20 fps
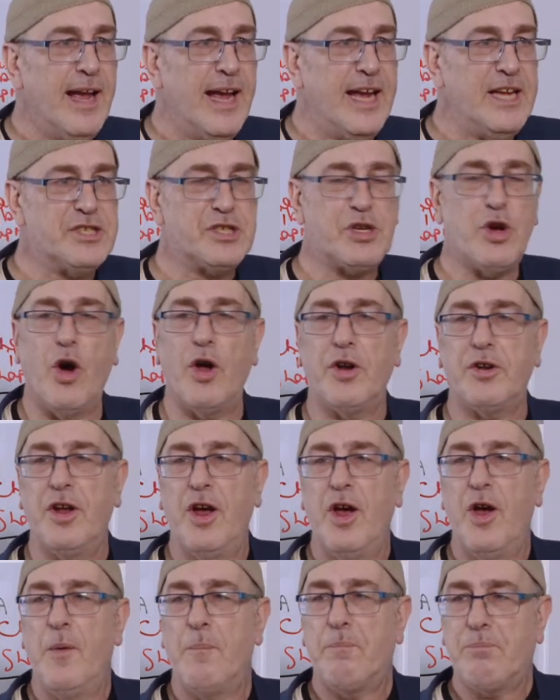He's got
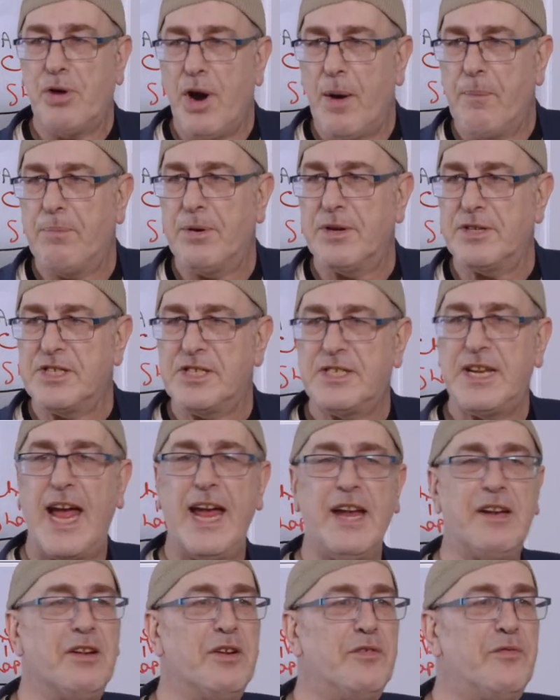proper
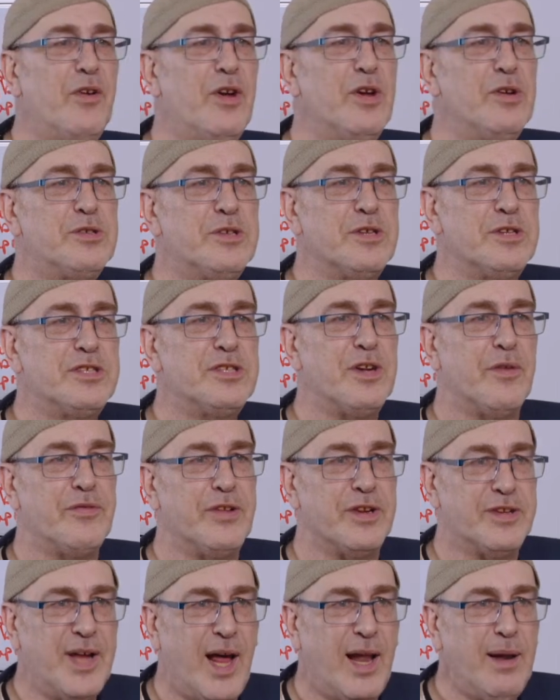standard versions of
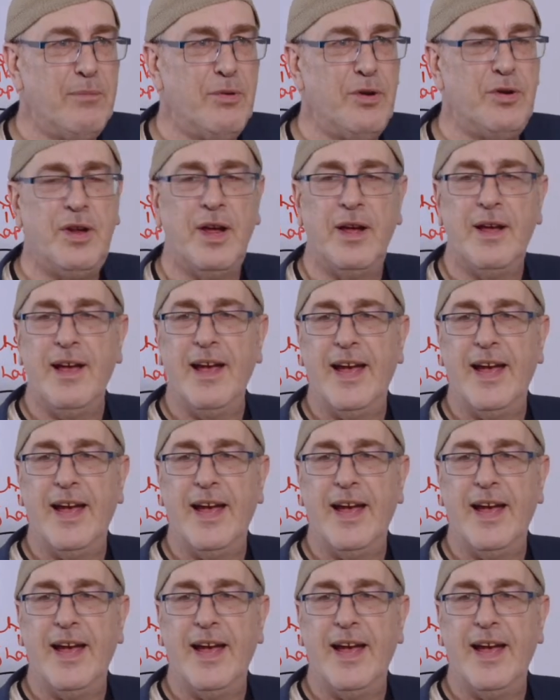the Talmud.